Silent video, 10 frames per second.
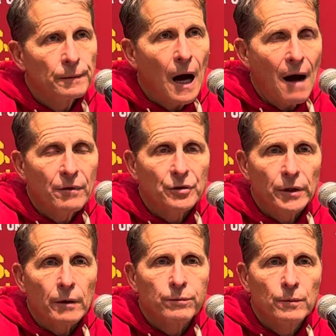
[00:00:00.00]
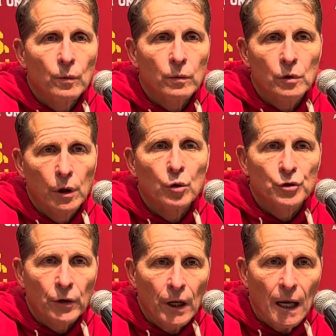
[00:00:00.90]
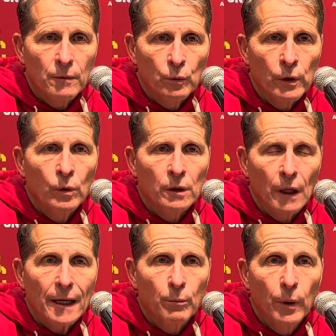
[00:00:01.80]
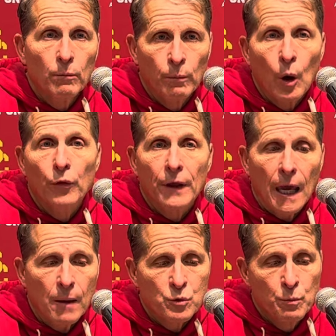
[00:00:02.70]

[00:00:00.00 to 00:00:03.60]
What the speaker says: Obviously, a closer game than we would like, but both games.